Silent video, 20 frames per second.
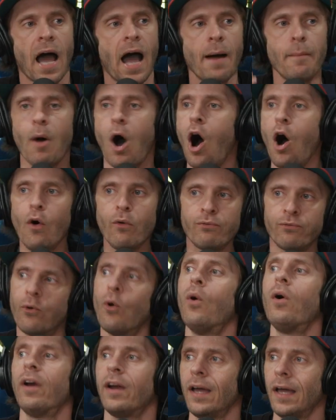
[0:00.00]
I'm all
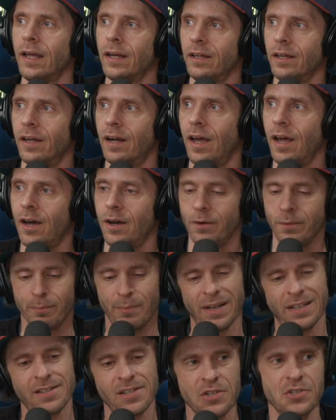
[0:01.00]
for it, you know,
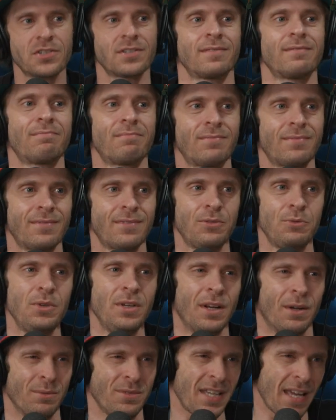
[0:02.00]
but just,
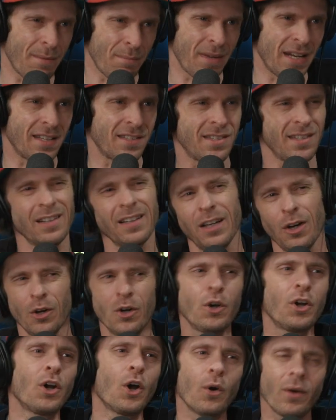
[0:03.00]
you know, 10 minutes. Like,
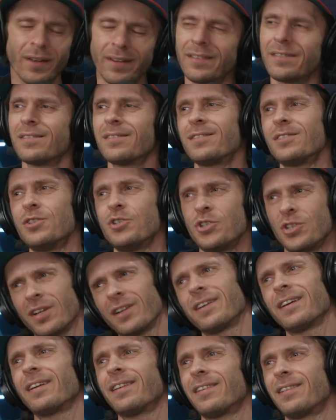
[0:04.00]
couldn't
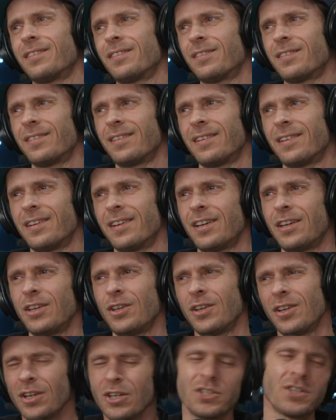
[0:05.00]
you
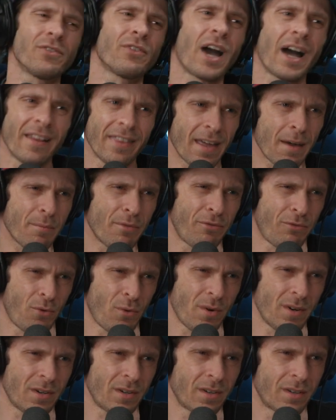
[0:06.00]
have gotten that
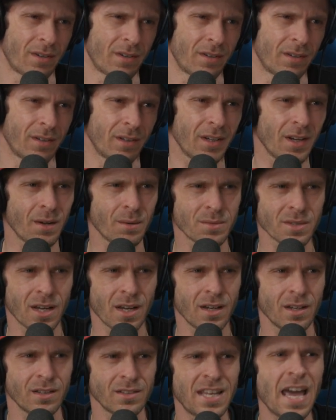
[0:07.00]
before? Yeah.
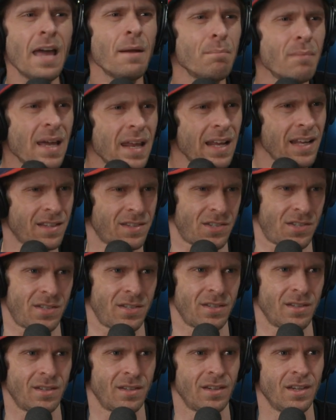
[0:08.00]
Hey, 10 minutes.
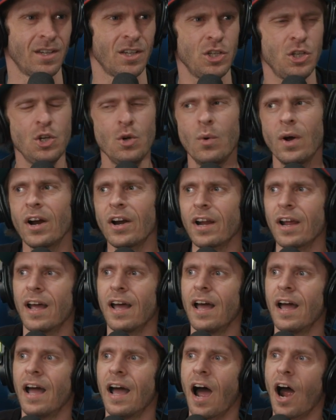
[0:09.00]
Shit happened.
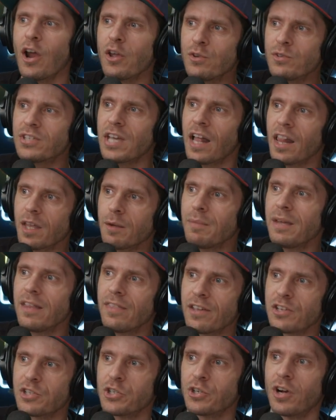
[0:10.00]
Are you telling me
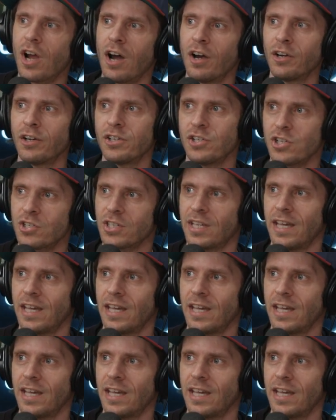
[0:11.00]
that your hunger just